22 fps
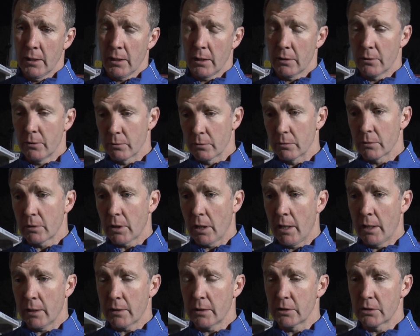although
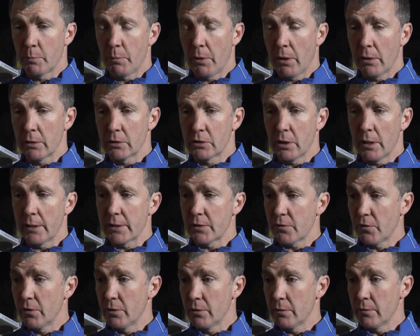Clarkie's
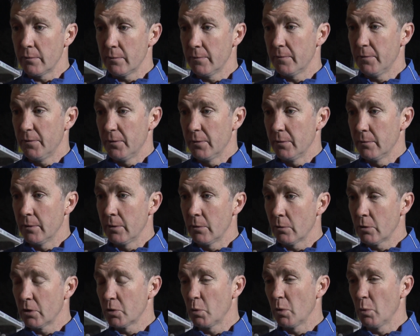apologised for you know,
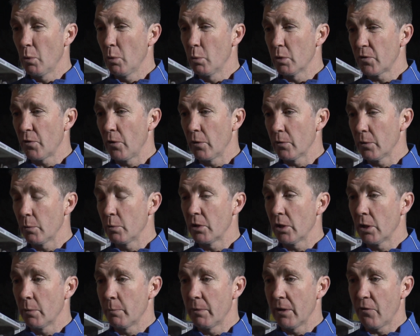because we always thought that we
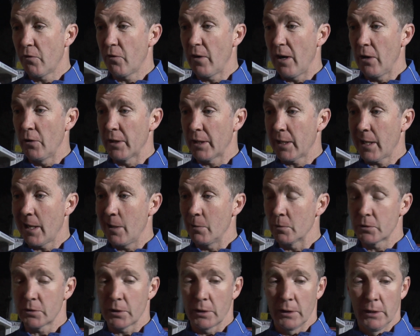were going to be a threat on the
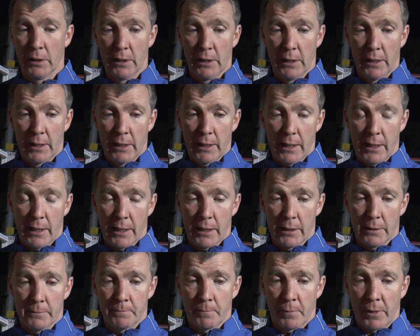counter.
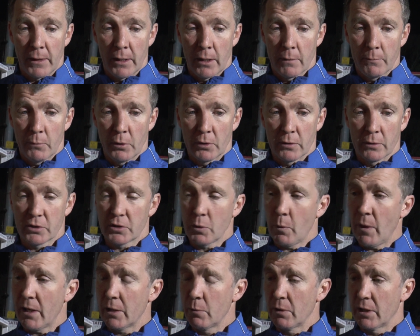Yeah. But it's
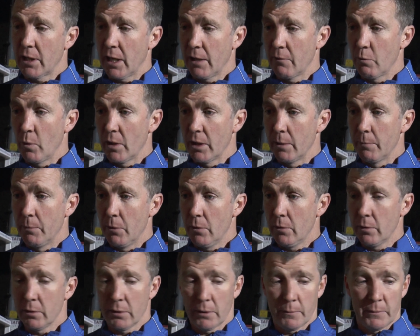the way that we gave away the
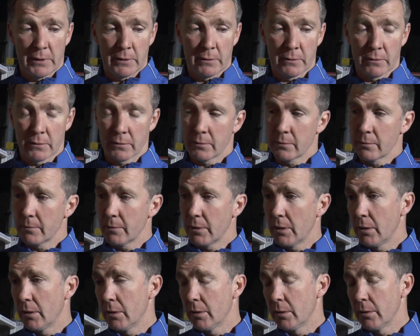ball. I mean,
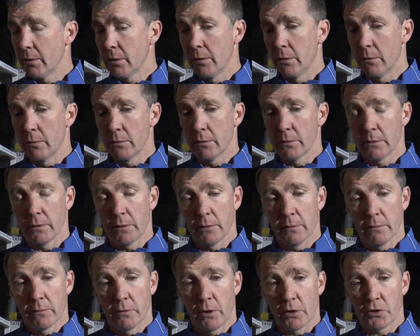you know,
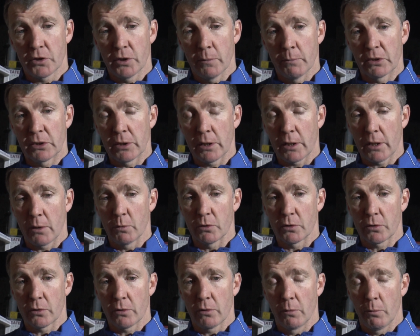Rossi in particular
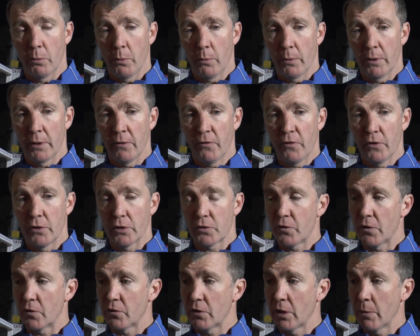was culpable in the
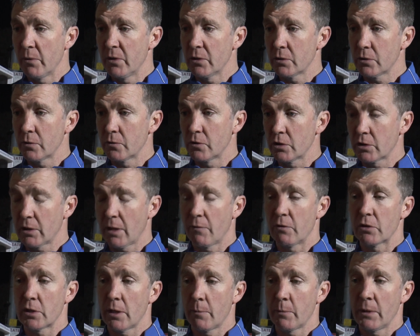first 15 minutes, so just
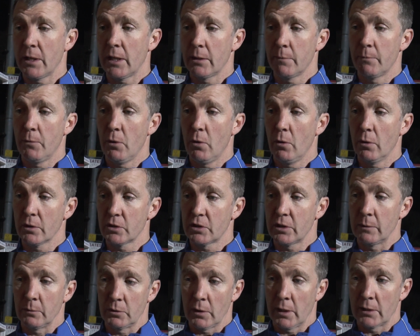every time we had the ball it
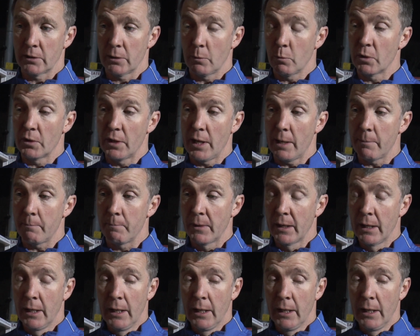seemed to end up with them.